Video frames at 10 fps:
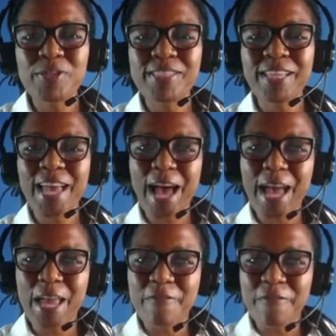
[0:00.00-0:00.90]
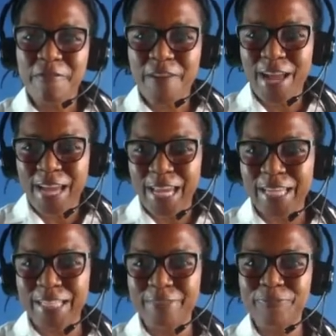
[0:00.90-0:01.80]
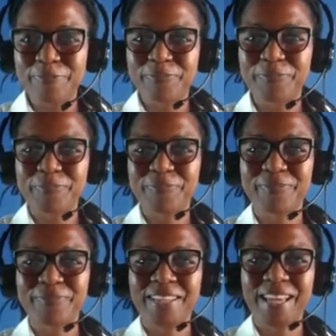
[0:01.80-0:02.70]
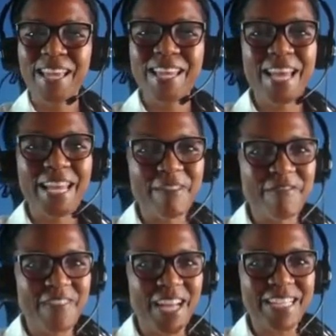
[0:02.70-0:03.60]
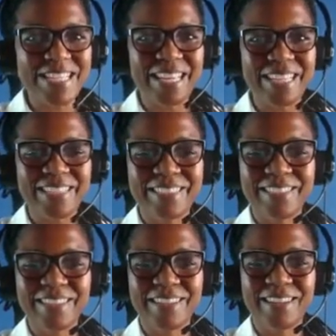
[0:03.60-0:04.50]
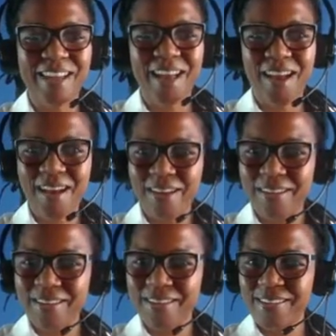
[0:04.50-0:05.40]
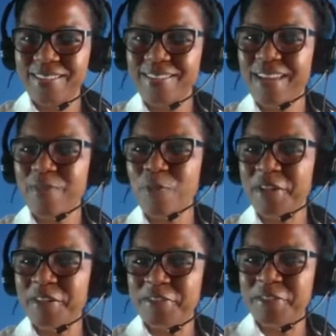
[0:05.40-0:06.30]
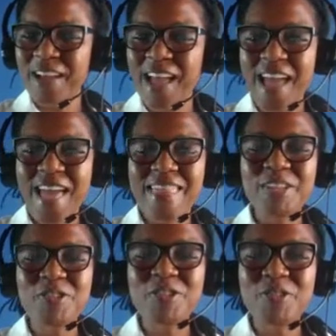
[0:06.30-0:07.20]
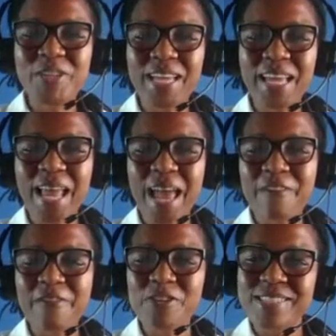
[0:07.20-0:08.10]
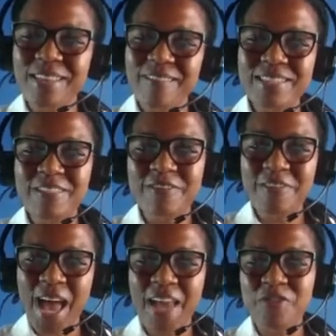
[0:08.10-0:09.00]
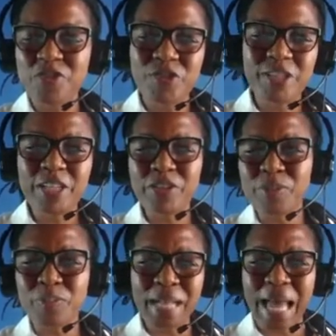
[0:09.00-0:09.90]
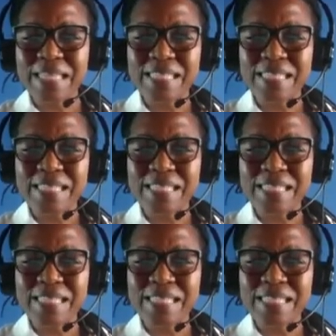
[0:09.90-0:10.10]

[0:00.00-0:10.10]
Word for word: say I am fine and I can function. Ah, isn't that wonderful that you can have your 75 trillion plus